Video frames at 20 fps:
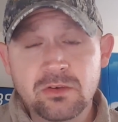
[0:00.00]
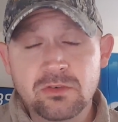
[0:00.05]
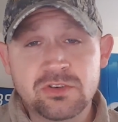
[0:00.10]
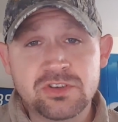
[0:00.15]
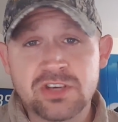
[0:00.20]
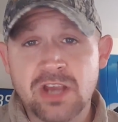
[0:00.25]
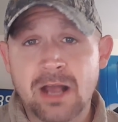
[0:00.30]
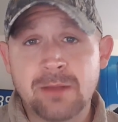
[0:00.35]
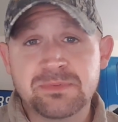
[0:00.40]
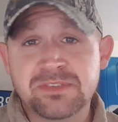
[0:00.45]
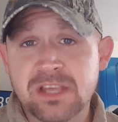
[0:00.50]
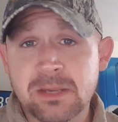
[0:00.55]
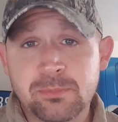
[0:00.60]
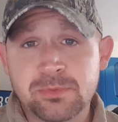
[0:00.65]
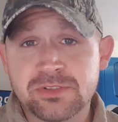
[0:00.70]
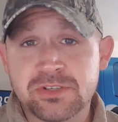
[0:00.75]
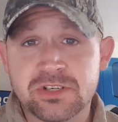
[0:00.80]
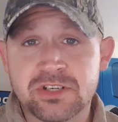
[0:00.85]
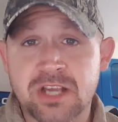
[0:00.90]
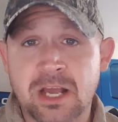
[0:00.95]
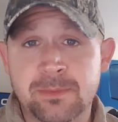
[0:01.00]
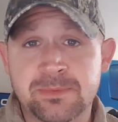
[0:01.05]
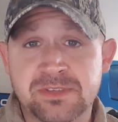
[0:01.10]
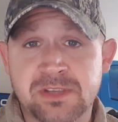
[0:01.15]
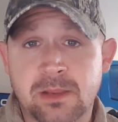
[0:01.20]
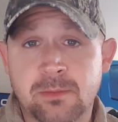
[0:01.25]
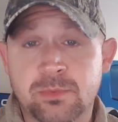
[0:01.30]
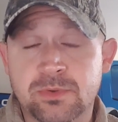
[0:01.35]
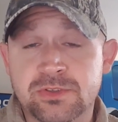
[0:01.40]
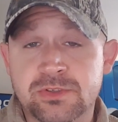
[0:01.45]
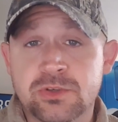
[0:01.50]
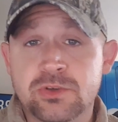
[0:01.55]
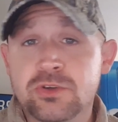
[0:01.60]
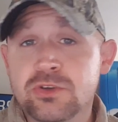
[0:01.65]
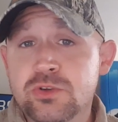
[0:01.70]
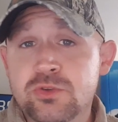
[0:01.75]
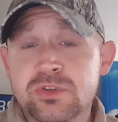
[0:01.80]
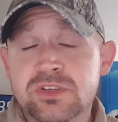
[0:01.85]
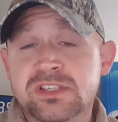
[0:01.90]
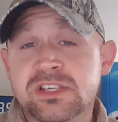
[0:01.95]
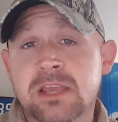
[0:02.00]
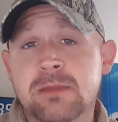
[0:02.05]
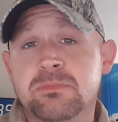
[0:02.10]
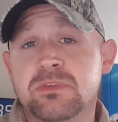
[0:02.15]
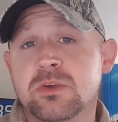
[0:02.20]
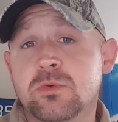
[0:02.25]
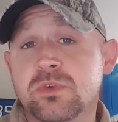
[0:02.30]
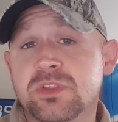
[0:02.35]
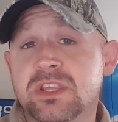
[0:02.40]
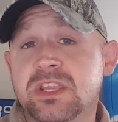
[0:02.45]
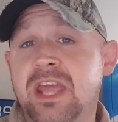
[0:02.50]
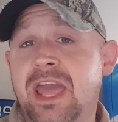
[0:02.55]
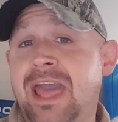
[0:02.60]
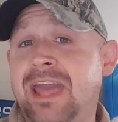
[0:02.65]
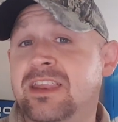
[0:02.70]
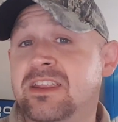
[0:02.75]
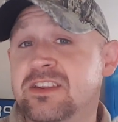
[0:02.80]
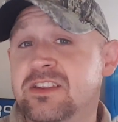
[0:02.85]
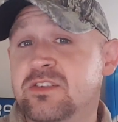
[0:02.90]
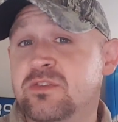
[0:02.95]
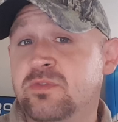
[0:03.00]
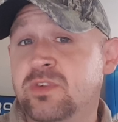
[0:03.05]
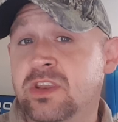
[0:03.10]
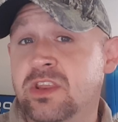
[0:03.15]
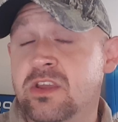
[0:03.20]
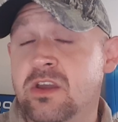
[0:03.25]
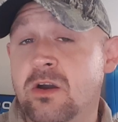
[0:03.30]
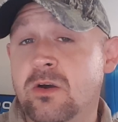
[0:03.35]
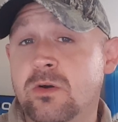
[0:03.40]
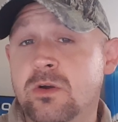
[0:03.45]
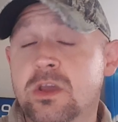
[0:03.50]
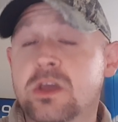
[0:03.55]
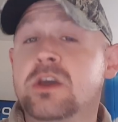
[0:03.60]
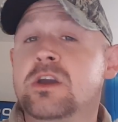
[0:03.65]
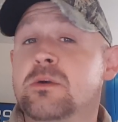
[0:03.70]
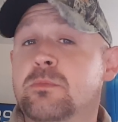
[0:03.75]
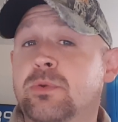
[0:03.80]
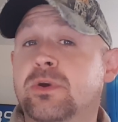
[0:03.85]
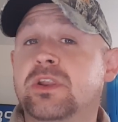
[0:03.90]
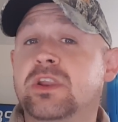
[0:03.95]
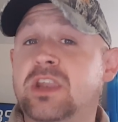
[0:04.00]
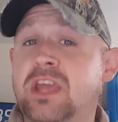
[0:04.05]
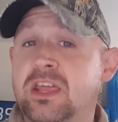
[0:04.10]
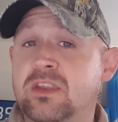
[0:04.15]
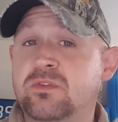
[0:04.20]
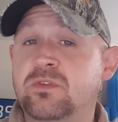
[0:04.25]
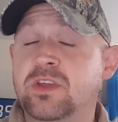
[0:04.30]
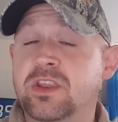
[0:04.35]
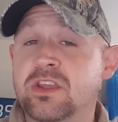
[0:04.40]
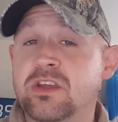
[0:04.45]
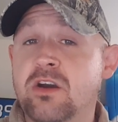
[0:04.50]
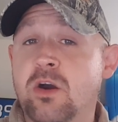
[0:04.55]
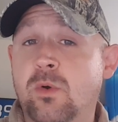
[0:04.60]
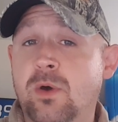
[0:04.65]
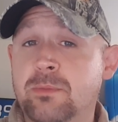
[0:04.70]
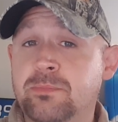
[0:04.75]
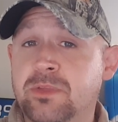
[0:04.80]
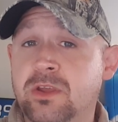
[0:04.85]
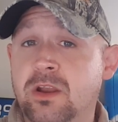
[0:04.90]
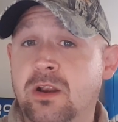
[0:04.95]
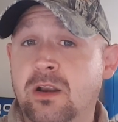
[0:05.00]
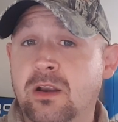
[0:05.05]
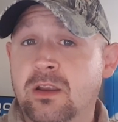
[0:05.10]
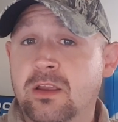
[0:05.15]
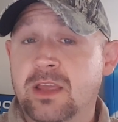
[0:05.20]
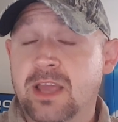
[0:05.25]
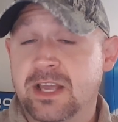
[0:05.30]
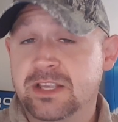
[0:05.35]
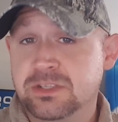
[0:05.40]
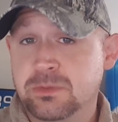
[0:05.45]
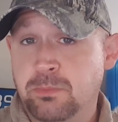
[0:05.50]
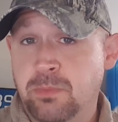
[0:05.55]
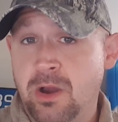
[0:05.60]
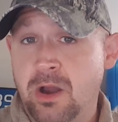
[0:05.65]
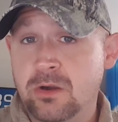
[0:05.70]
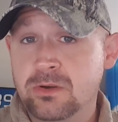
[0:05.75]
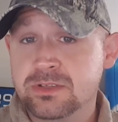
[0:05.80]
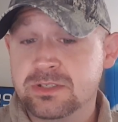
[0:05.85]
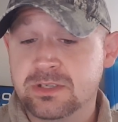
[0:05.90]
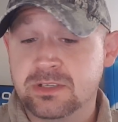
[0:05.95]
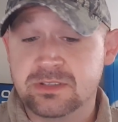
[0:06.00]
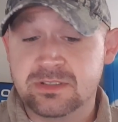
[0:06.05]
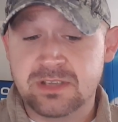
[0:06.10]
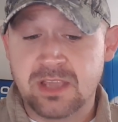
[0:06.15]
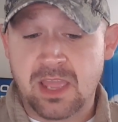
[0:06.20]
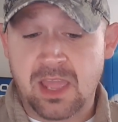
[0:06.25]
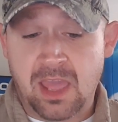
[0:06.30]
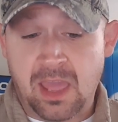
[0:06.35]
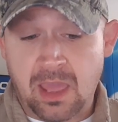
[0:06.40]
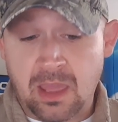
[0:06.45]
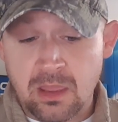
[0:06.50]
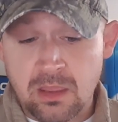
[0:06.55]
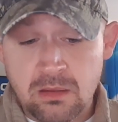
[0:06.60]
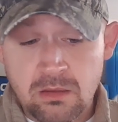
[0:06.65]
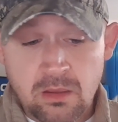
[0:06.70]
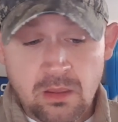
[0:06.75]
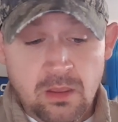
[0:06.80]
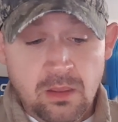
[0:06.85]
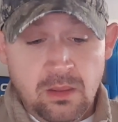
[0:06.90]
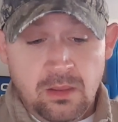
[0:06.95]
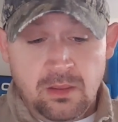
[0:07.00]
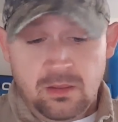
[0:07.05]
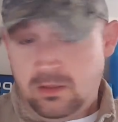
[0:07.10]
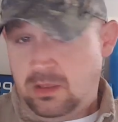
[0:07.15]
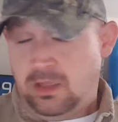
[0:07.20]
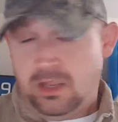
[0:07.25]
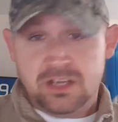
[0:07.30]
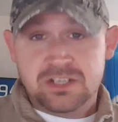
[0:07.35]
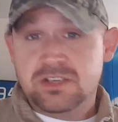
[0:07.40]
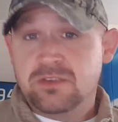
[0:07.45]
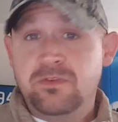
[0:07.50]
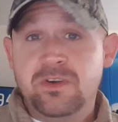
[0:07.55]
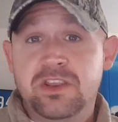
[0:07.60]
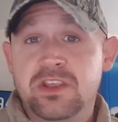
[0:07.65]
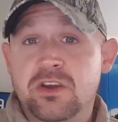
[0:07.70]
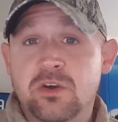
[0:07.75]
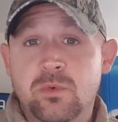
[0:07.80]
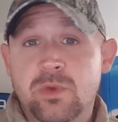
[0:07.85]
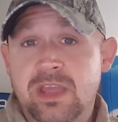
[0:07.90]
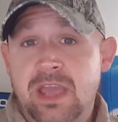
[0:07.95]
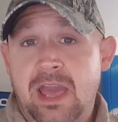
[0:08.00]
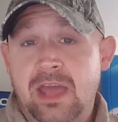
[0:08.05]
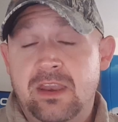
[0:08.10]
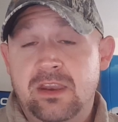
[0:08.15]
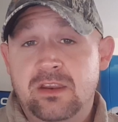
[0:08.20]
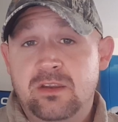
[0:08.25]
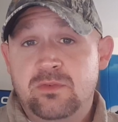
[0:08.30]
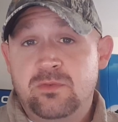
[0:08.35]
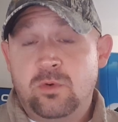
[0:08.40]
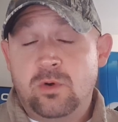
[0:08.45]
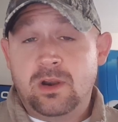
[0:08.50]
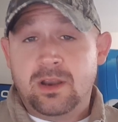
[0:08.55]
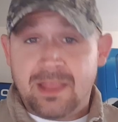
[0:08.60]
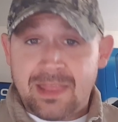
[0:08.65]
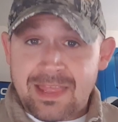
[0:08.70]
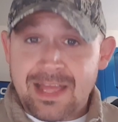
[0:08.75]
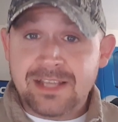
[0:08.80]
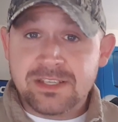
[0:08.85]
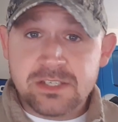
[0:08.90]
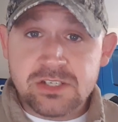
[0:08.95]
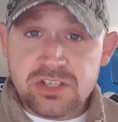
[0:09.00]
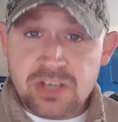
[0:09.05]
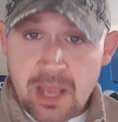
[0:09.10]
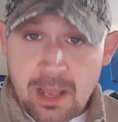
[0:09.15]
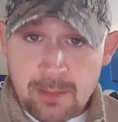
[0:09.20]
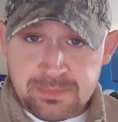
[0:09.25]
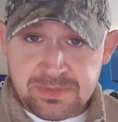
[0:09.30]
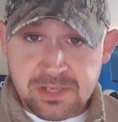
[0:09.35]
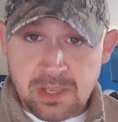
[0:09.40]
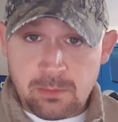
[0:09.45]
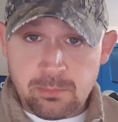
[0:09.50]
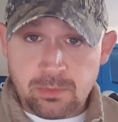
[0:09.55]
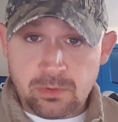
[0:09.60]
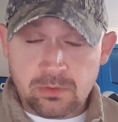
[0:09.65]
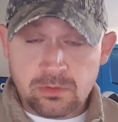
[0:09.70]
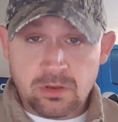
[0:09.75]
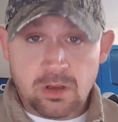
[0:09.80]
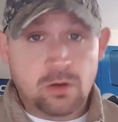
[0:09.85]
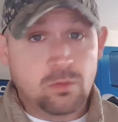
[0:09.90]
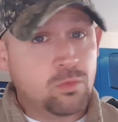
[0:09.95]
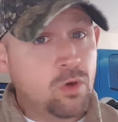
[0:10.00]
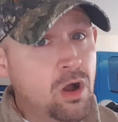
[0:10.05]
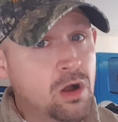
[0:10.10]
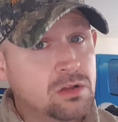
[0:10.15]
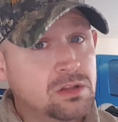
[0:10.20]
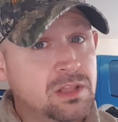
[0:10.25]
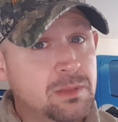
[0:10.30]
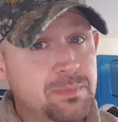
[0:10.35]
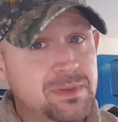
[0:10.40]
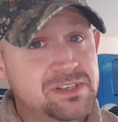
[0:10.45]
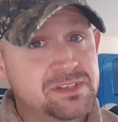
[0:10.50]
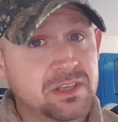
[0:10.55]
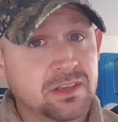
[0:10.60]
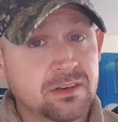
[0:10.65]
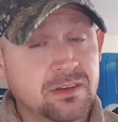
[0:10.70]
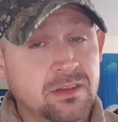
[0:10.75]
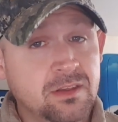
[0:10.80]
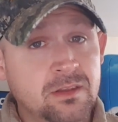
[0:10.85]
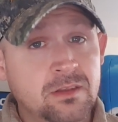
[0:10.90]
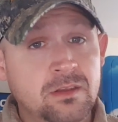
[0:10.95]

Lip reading: Job samples are job samples. You could do the same thing with an edited video. Put an edited video up there as a post and say, hey, here's a video we edited for. That's a job sample. A raw clip isn't.